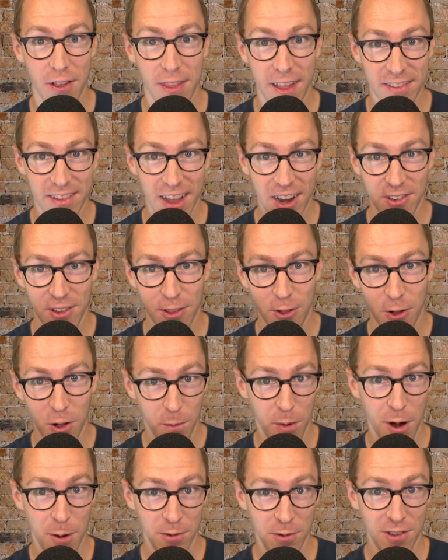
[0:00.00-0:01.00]
And that's actually the whole
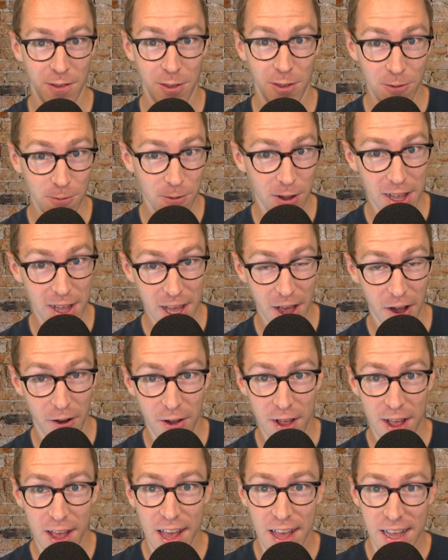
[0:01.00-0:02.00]
purpose of this video
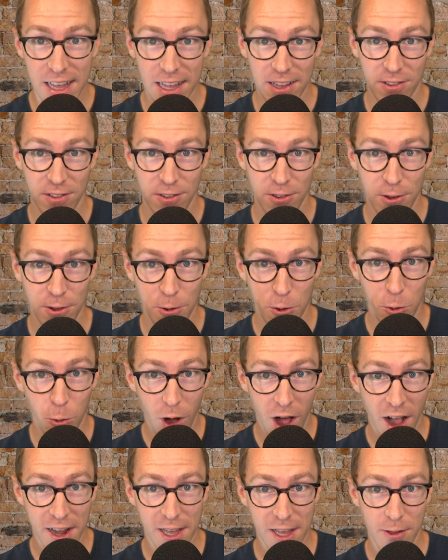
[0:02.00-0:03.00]
is to
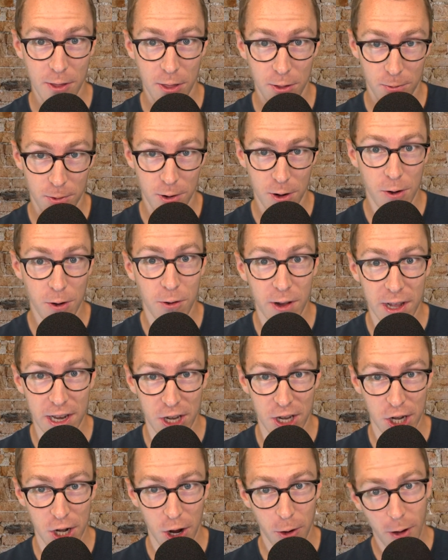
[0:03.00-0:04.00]
walk you through and
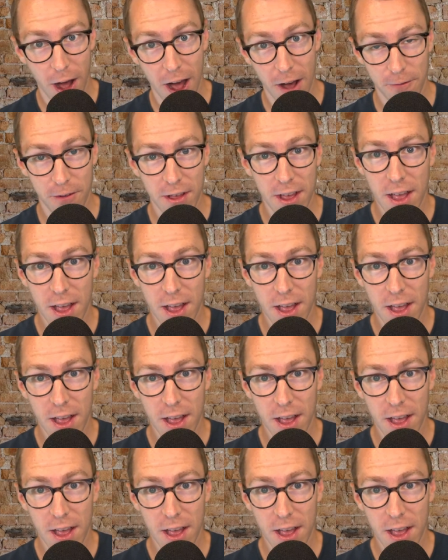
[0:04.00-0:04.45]
show off